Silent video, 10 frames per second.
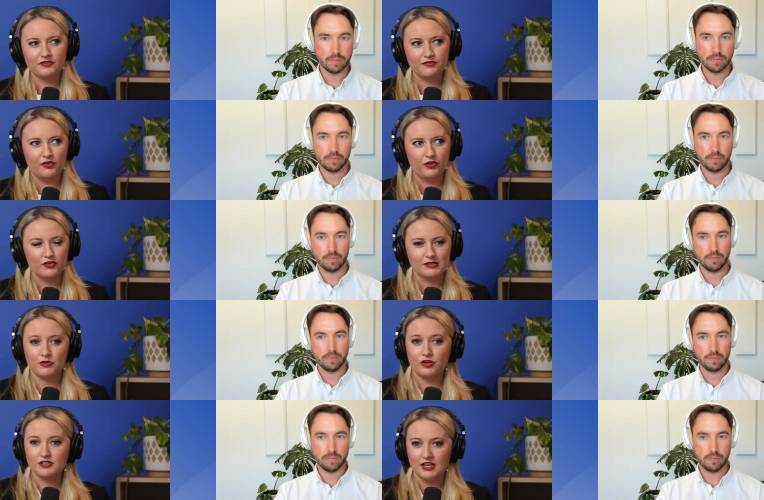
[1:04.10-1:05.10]
Speaker 1: for some
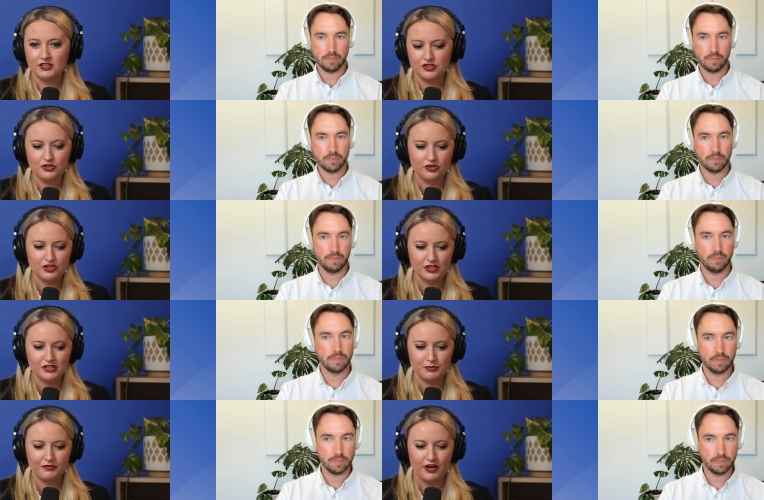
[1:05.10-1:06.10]
context, you could just
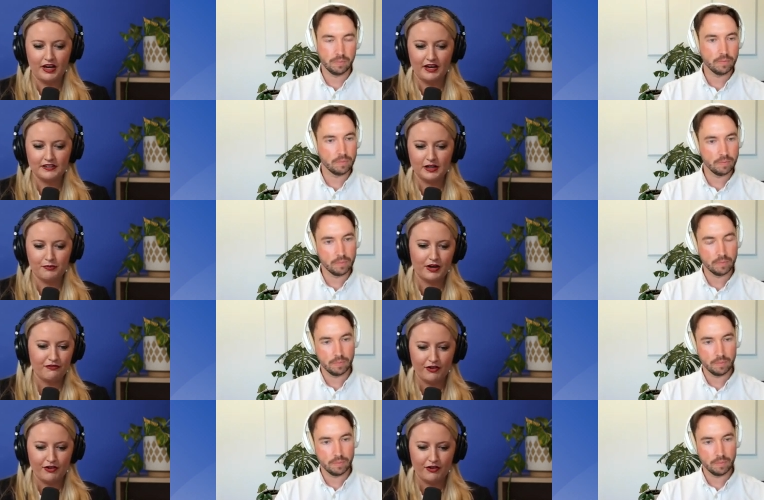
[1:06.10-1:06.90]
provide a brief